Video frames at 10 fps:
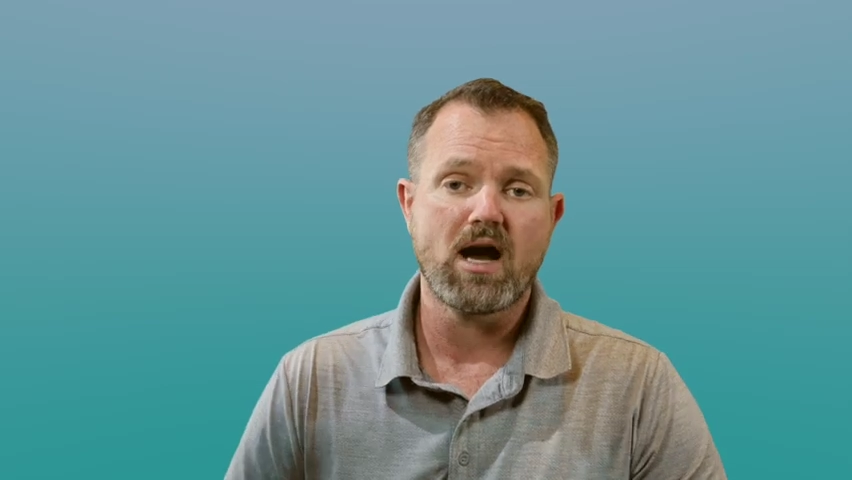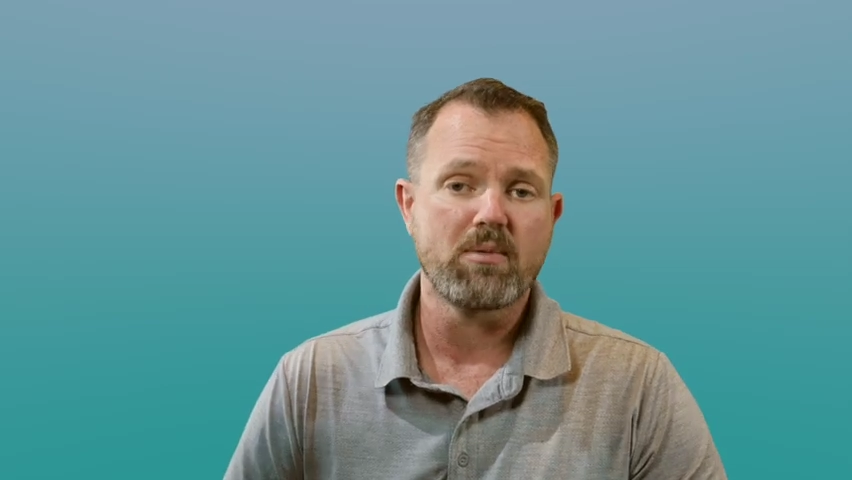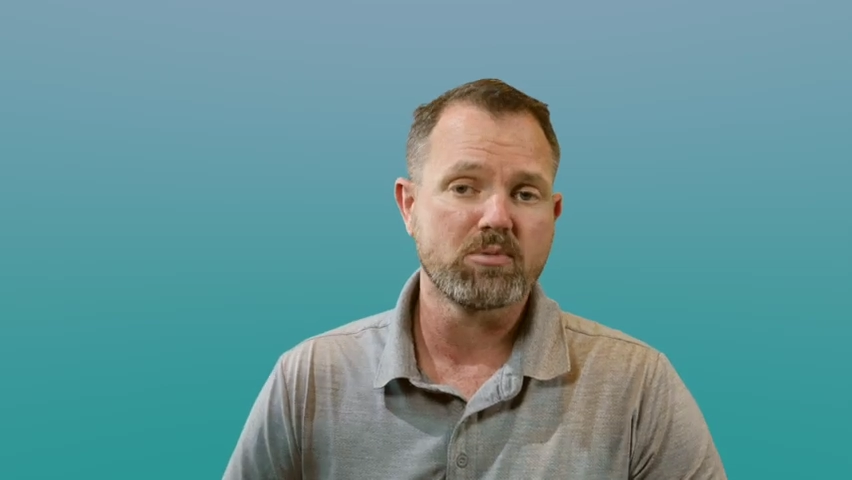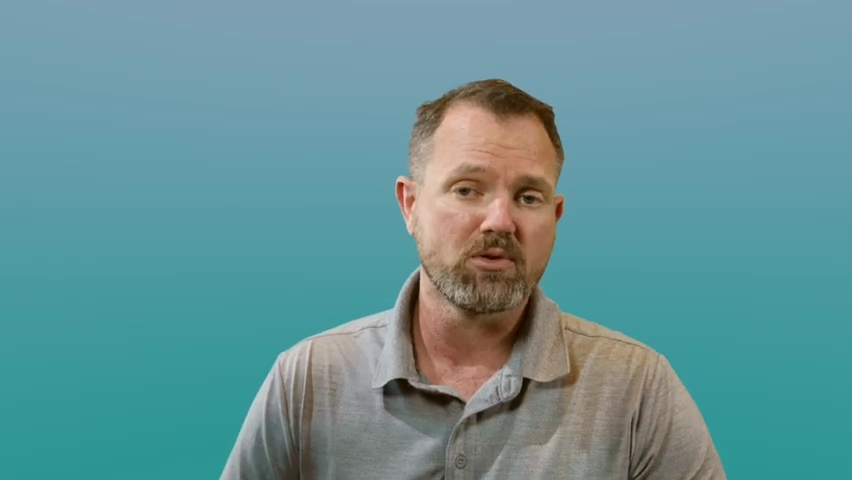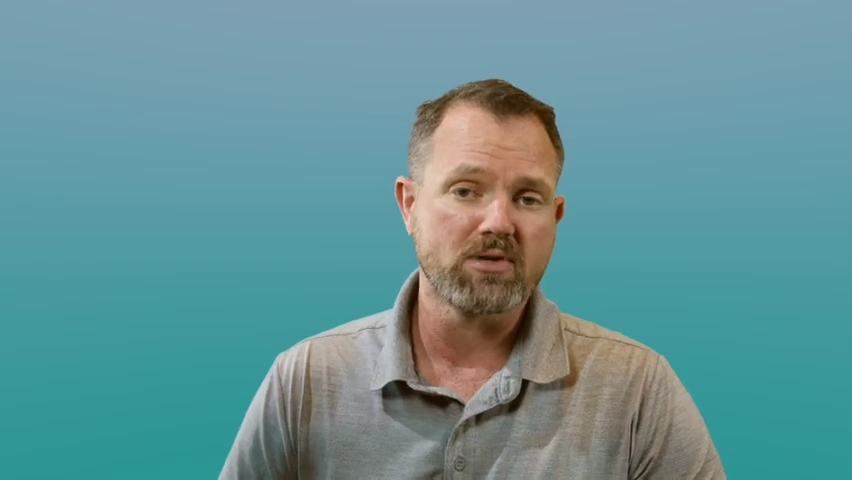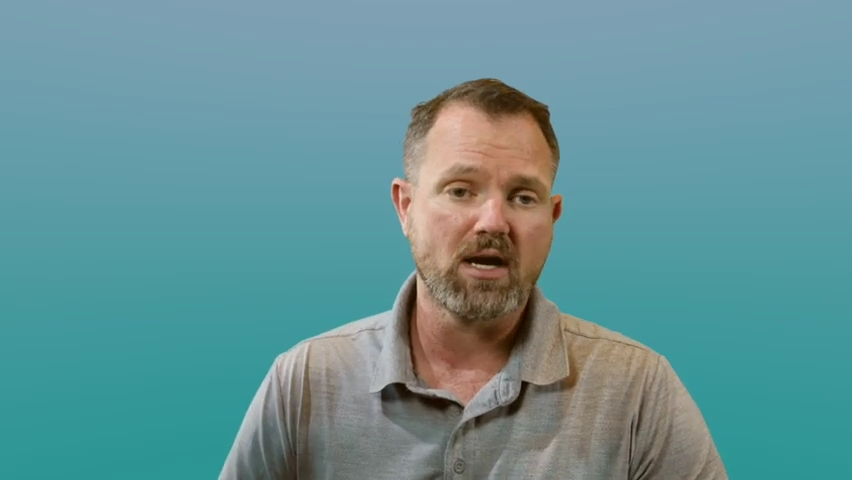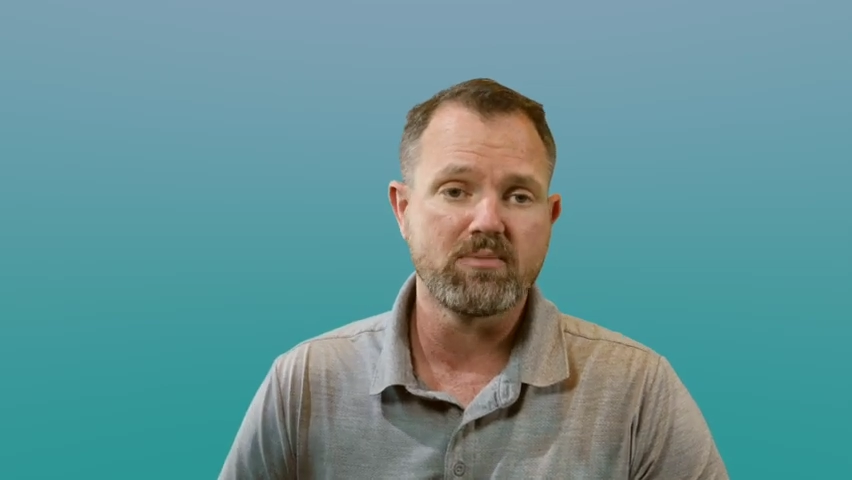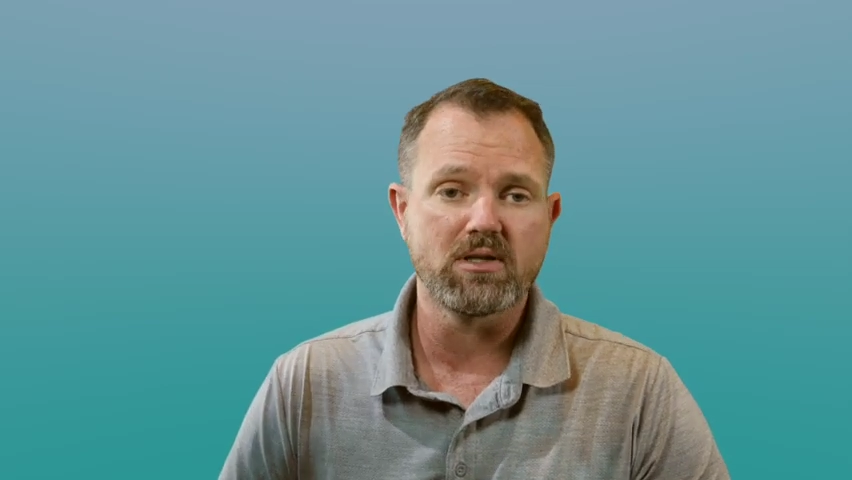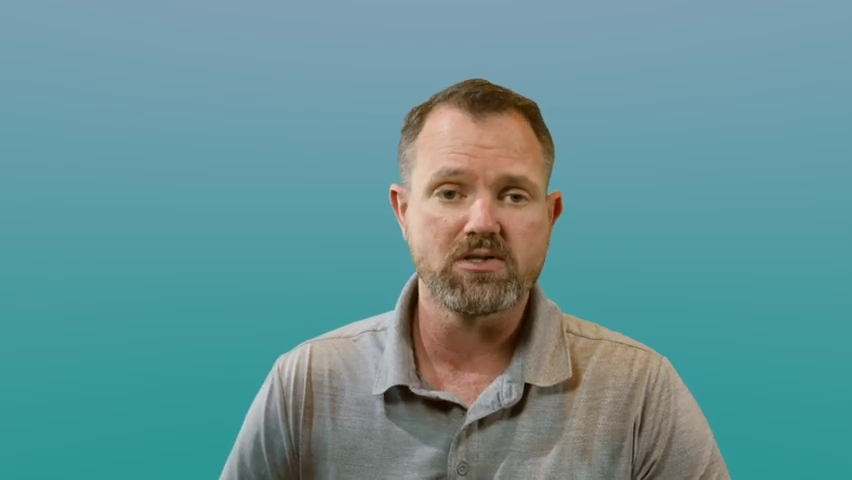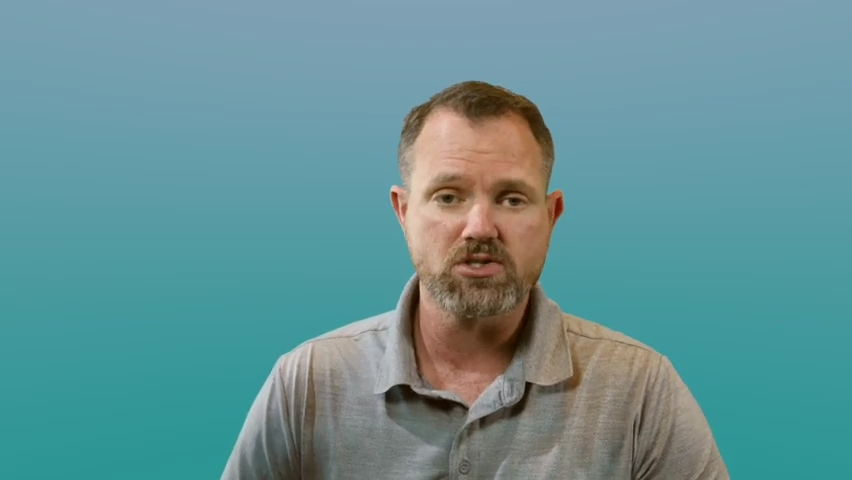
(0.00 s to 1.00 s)
optimal time
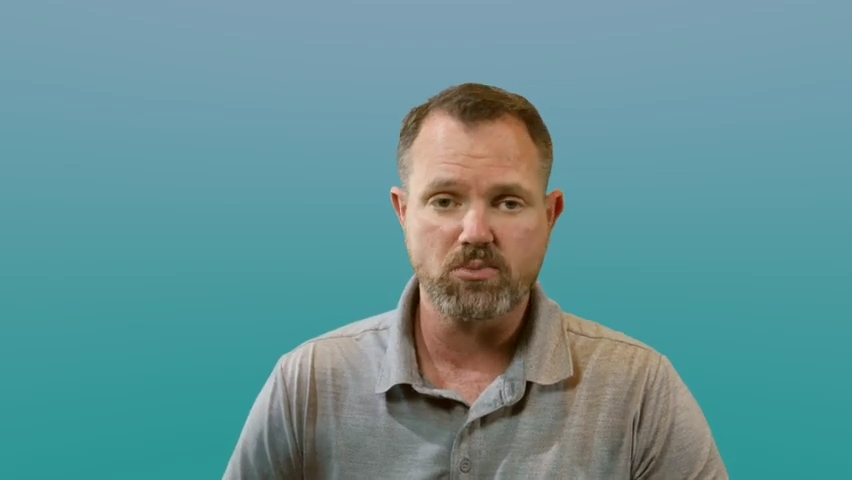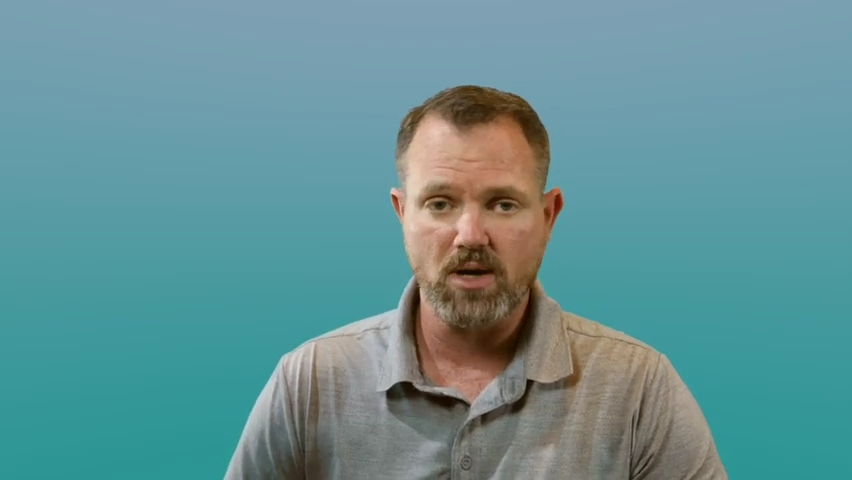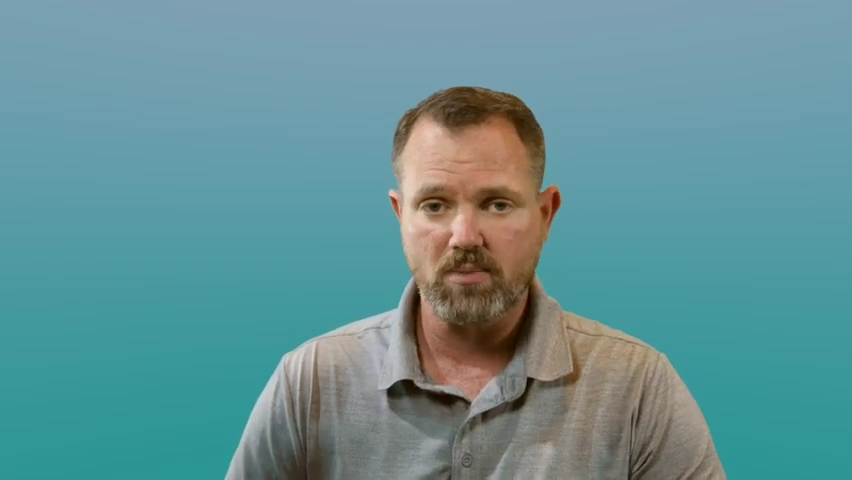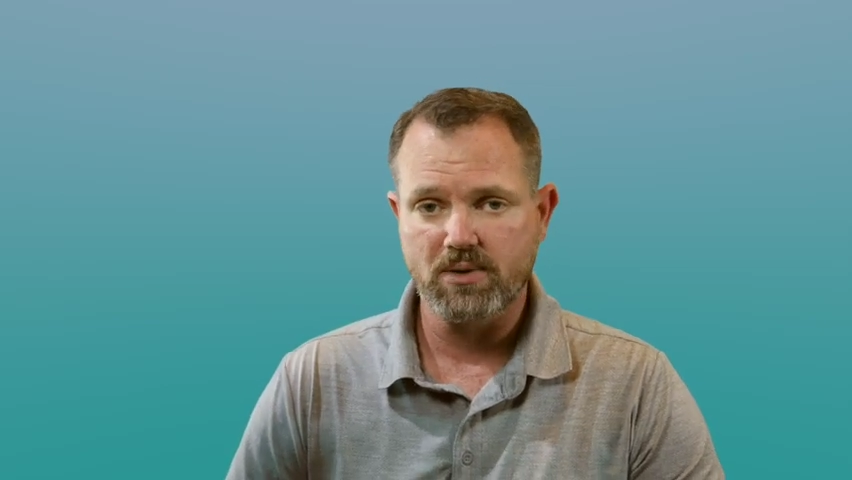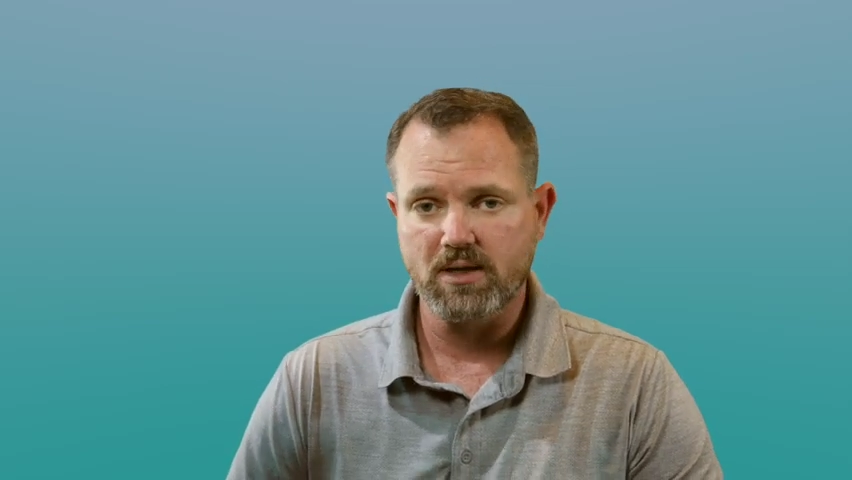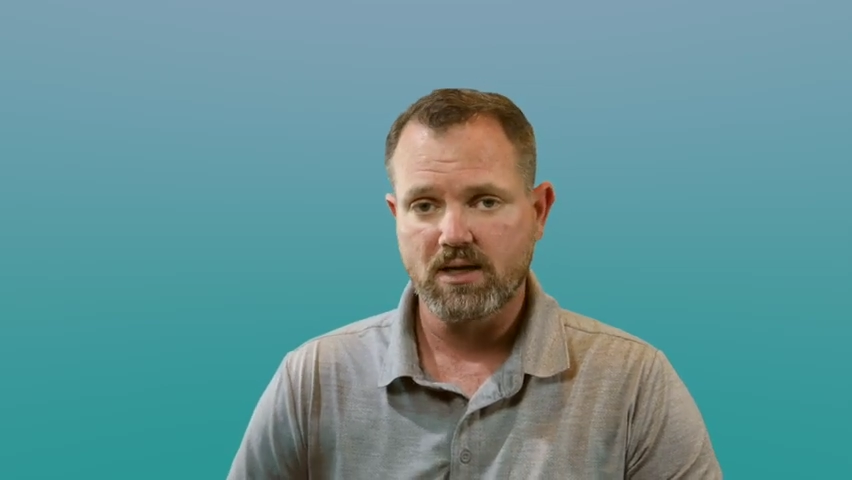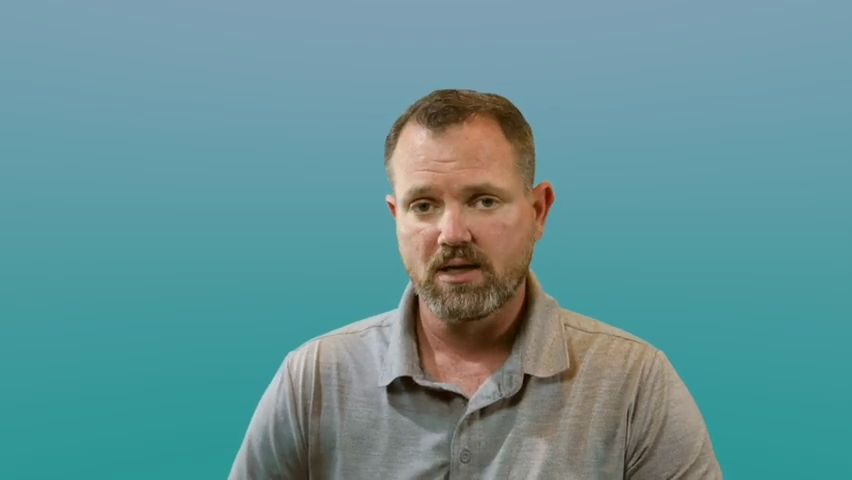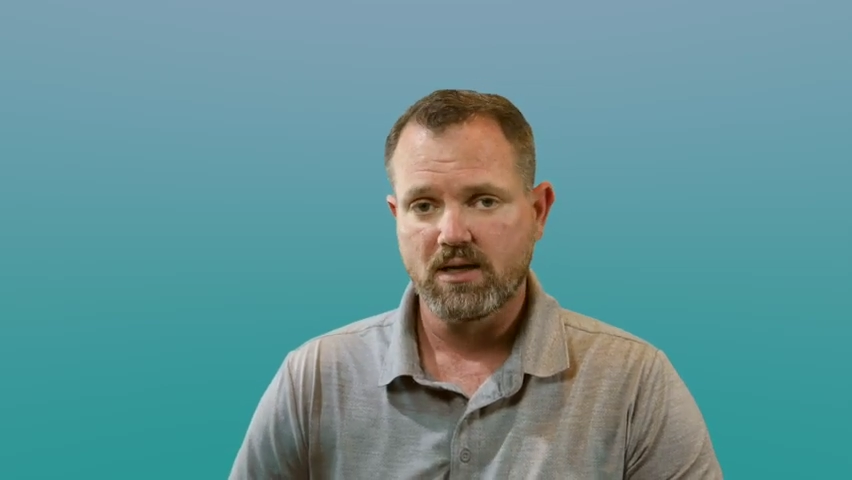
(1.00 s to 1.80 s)
to list your property.